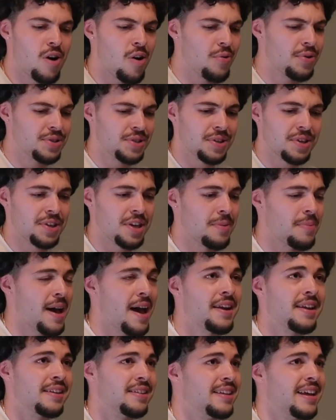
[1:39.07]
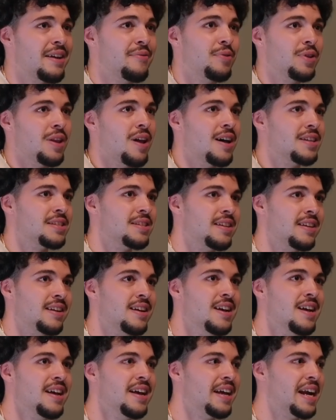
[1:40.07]
always yeah. looking up how to gain velocity.
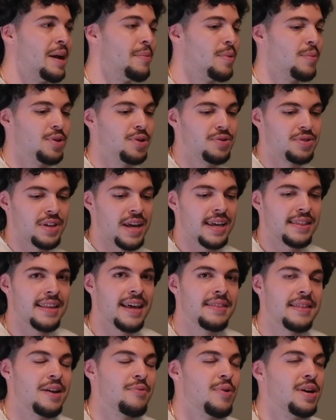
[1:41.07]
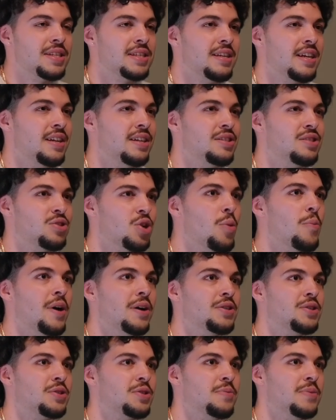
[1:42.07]
And I remember you saying that. That resonated so
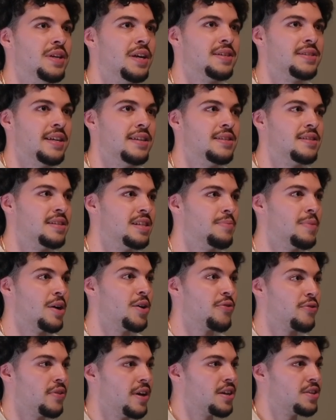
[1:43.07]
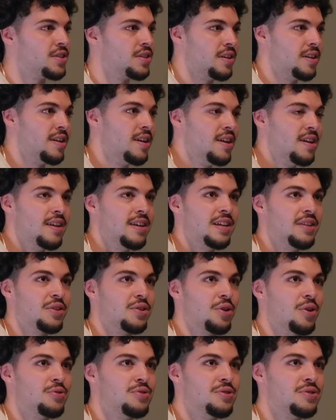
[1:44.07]
much to me because I'd see my reflection in
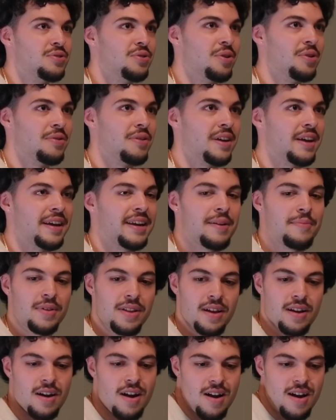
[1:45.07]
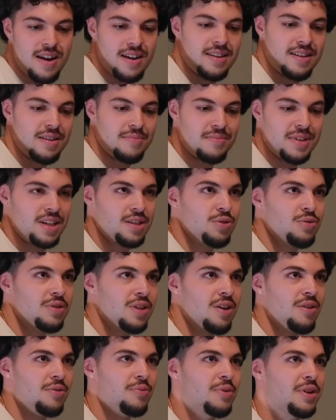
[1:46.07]
the grocery yeah. store thing, and I'd be like, all right, get my glute
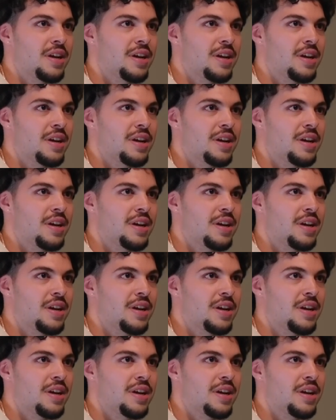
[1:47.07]
load,